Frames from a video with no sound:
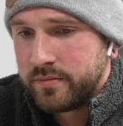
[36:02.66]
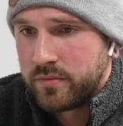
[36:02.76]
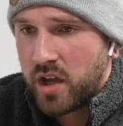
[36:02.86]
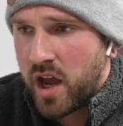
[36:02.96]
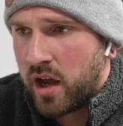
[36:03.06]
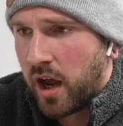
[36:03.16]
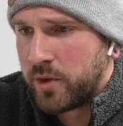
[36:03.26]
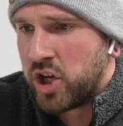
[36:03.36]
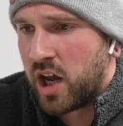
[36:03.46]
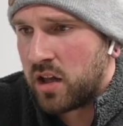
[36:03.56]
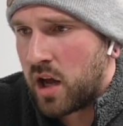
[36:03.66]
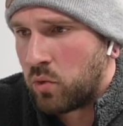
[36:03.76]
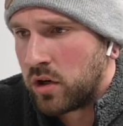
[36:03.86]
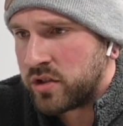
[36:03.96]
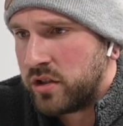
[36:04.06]
Yeah, I mean, you got a lot
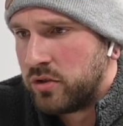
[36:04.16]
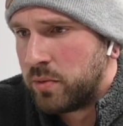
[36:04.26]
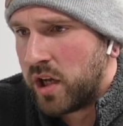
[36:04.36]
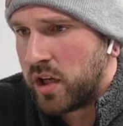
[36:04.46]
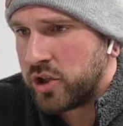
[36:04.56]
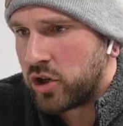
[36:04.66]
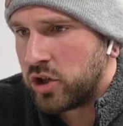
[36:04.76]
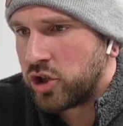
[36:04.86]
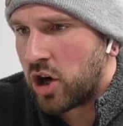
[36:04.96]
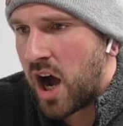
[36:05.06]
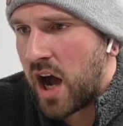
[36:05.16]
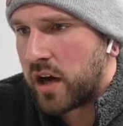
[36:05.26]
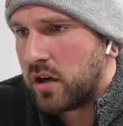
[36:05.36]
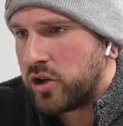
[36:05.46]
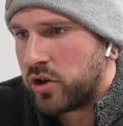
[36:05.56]
of work to do, but you're
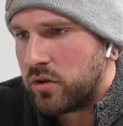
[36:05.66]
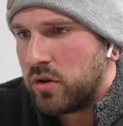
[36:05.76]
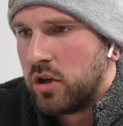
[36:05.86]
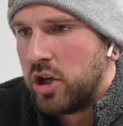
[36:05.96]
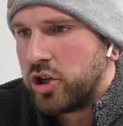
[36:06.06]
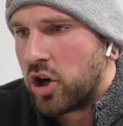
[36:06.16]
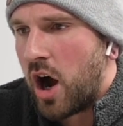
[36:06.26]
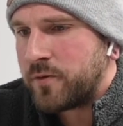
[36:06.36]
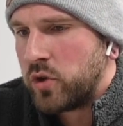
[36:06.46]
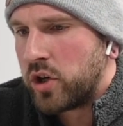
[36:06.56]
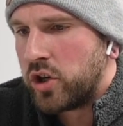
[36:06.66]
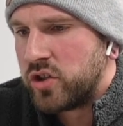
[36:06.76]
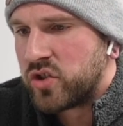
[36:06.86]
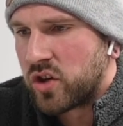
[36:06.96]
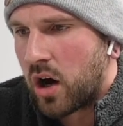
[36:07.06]
off to a
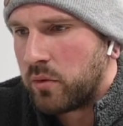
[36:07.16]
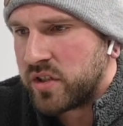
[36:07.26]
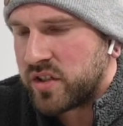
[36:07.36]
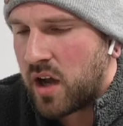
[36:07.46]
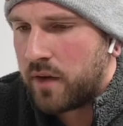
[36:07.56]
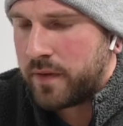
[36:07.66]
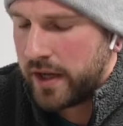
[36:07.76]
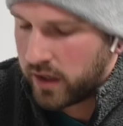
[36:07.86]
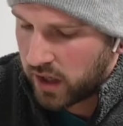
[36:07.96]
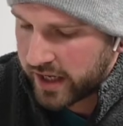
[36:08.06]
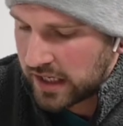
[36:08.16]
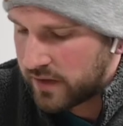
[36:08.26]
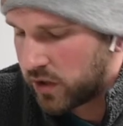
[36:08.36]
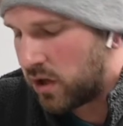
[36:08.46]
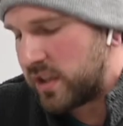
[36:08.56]
good start with stuff, and like
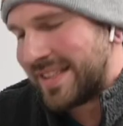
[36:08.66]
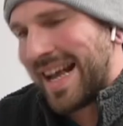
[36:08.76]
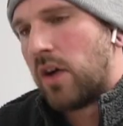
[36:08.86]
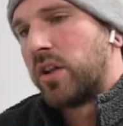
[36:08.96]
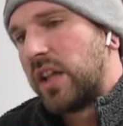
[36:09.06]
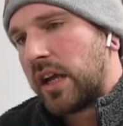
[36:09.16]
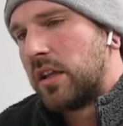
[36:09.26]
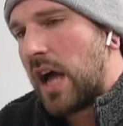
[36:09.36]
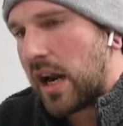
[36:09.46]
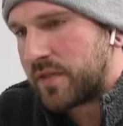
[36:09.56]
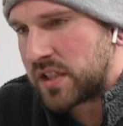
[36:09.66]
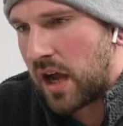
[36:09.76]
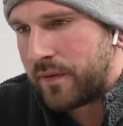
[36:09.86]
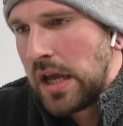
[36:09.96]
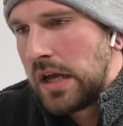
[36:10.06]
even though it sounded like a lot of
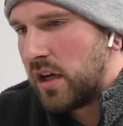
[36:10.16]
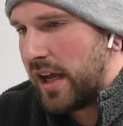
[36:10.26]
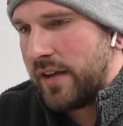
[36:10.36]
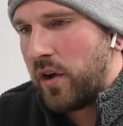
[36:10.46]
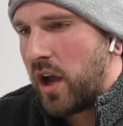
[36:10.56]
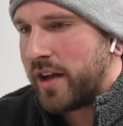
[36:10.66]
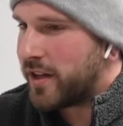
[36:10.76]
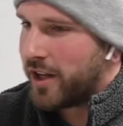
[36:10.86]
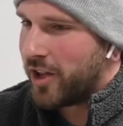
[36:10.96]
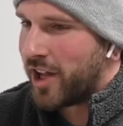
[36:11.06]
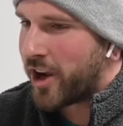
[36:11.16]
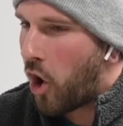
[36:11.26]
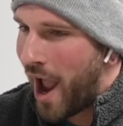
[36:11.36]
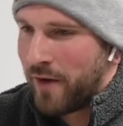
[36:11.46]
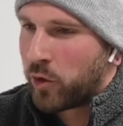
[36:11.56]
stuff, like
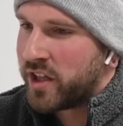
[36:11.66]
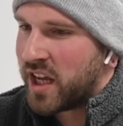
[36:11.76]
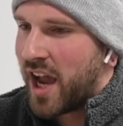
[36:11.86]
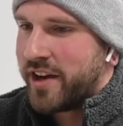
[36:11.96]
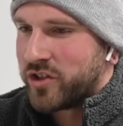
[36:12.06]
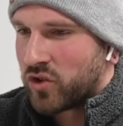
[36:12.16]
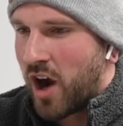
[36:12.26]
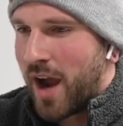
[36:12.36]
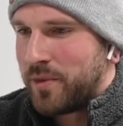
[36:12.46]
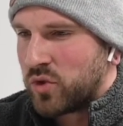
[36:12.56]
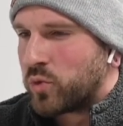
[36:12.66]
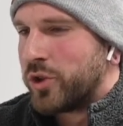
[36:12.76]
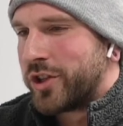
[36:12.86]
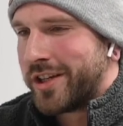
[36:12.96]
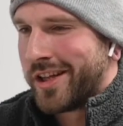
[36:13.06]
everything I described is
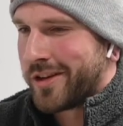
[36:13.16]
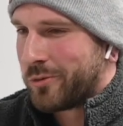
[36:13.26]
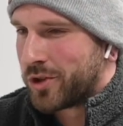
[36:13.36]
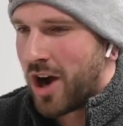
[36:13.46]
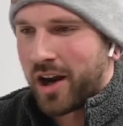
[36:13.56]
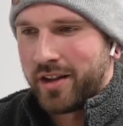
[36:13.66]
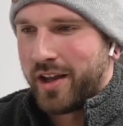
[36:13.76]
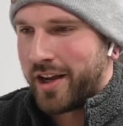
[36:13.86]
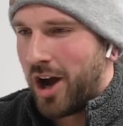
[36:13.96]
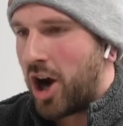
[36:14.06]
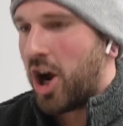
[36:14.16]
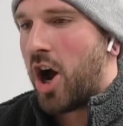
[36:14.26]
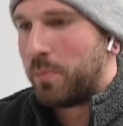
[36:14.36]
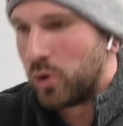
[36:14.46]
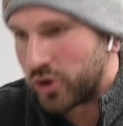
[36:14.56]
really like, we're talking like a
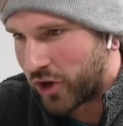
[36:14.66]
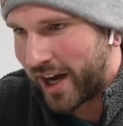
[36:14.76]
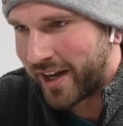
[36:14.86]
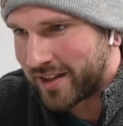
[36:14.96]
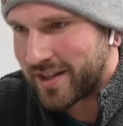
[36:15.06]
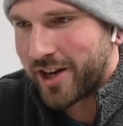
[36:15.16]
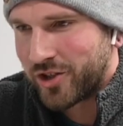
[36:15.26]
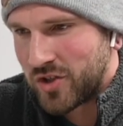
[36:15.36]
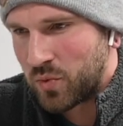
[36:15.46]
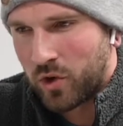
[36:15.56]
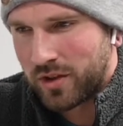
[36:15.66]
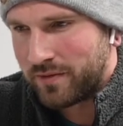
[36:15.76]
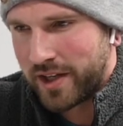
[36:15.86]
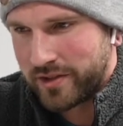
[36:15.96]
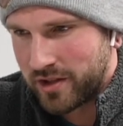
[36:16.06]
couple training sessions worth
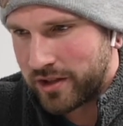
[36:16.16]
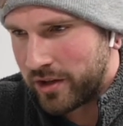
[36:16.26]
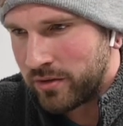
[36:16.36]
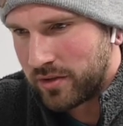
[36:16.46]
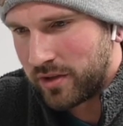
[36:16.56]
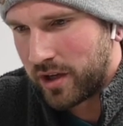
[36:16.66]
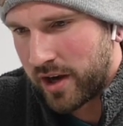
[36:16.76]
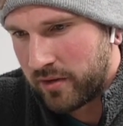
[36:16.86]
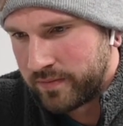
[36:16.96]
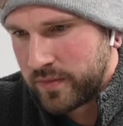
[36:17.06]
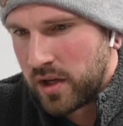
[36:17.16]
of things to do, you know?